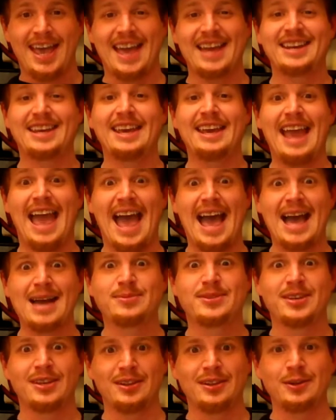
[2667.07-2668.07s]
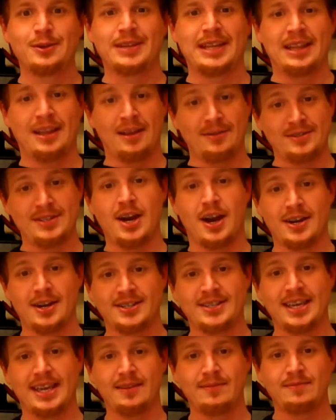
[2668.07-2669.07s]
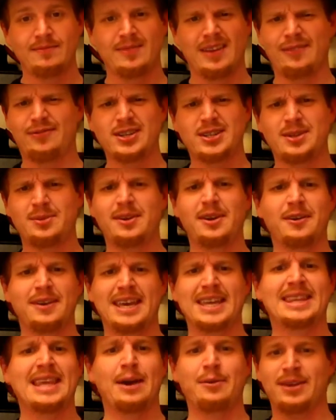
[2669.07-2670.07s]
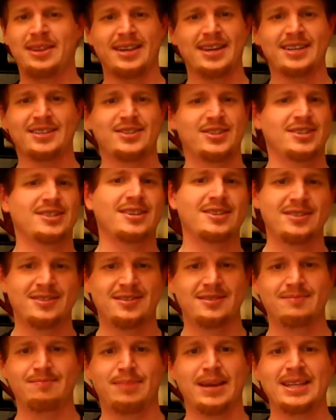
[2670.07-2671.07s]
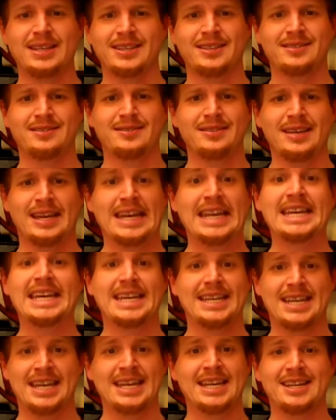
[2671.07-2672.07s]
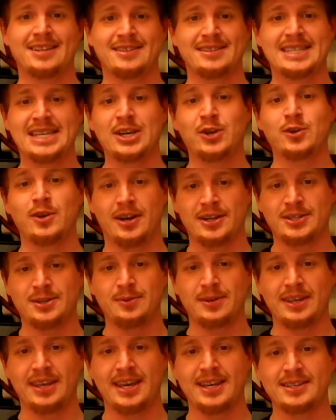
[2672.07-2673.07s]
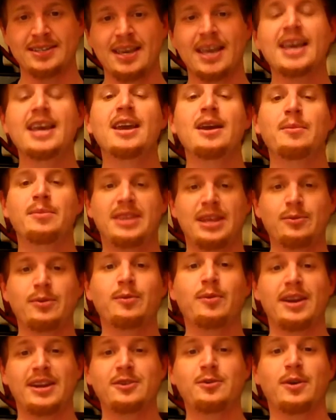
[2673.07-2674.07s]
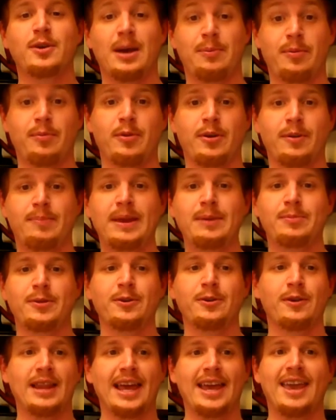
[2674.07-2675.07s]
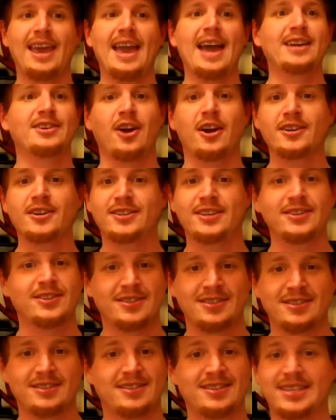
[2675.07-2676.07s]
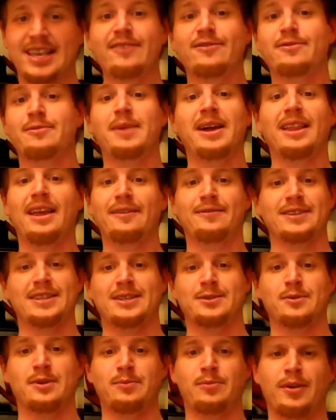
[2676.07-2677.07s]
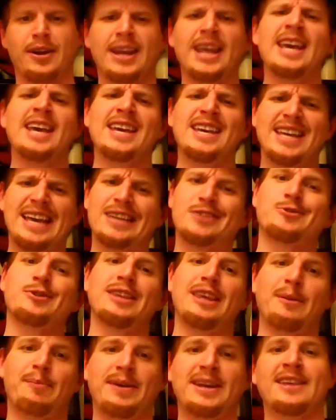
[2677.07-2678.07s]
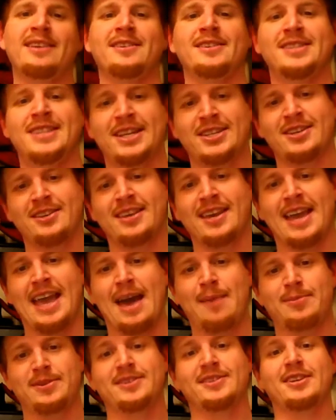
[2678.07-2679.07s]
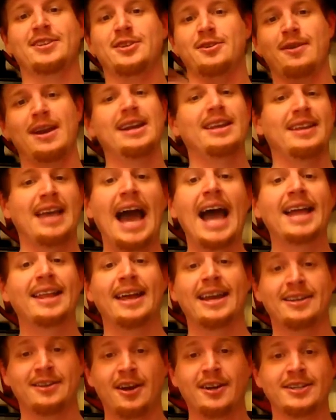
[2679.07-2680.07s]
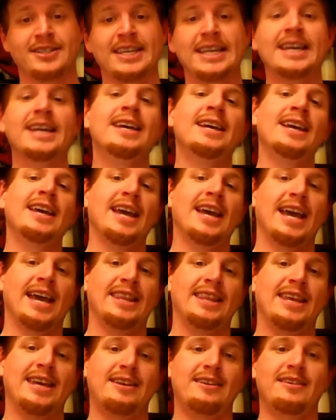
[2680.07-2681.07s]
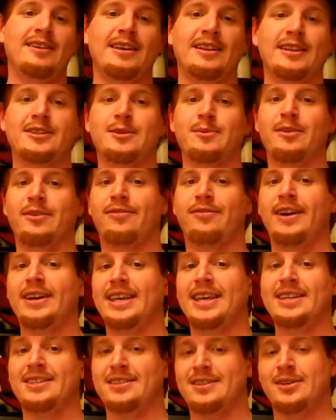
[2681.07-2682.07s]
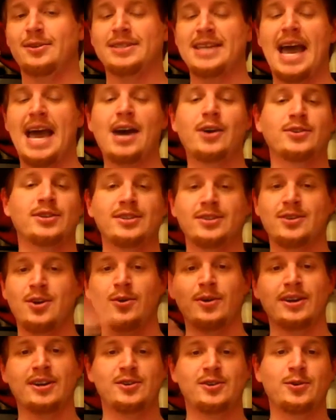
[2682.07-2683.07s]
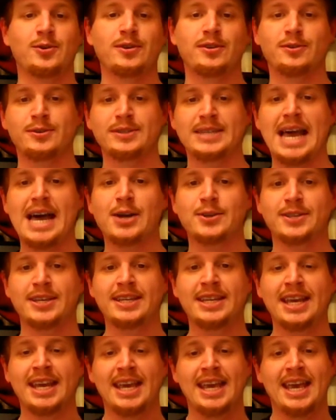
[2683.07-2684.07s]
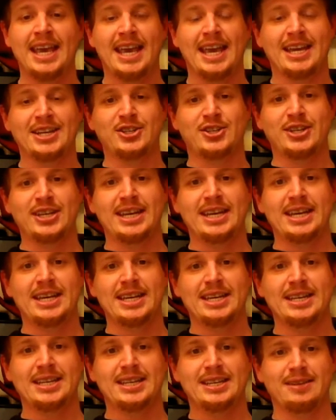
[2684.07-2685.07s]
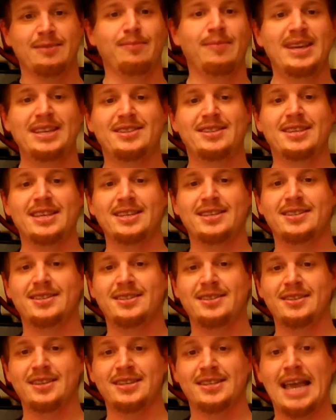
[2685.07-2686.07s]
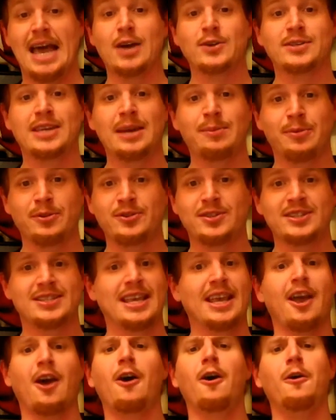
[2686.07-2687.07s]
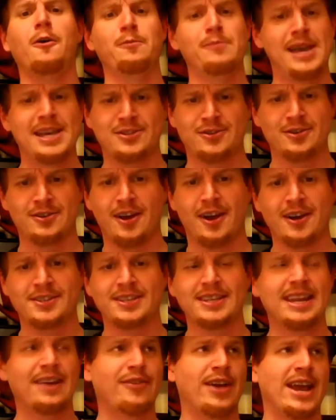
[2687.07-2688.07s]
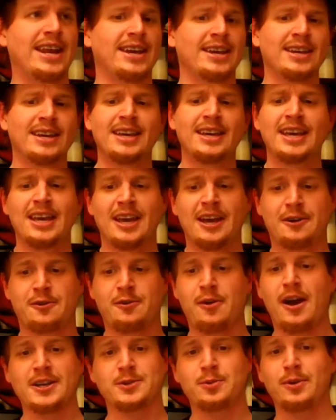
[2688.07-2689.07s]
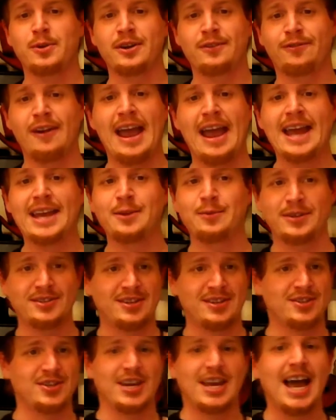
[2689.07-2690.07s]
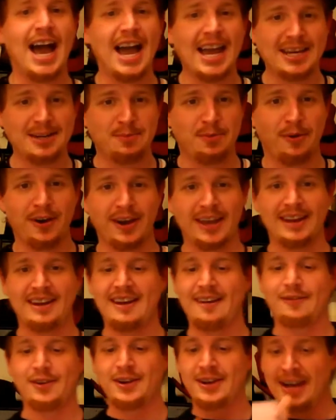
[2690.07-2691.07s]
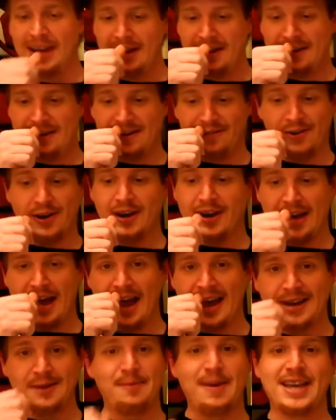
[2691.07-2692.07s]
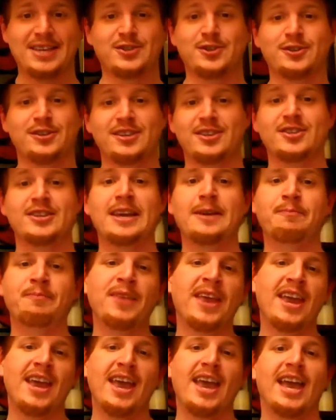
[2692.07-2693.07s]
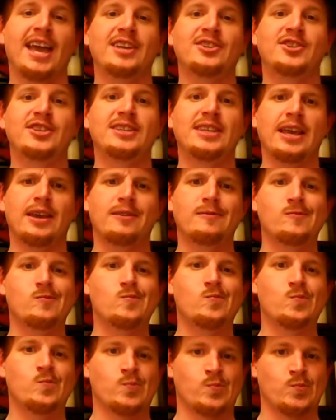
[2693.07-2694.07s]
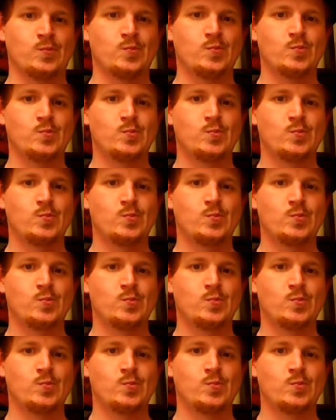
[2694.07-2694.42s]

and he absolutely loves Darcy. At first, we don't get that. We think it's just because Bingley's an idiot and he doesn't see who Darcy really is. But then we run into a couple more people who are like, yeah, Darcy just saved my life at this one point. Yeah, it's really a pity that such a thing happened to such a great guy like Darcy. And then Elizabeth finally gets to his house and is going on a tour through his house, and and she meets this this housekeeper who's just like, "Oh, Master Darcy never had a, a crossword for anyone, such a kind boy, and never never a kind master such as him." And she's like, "Hmm,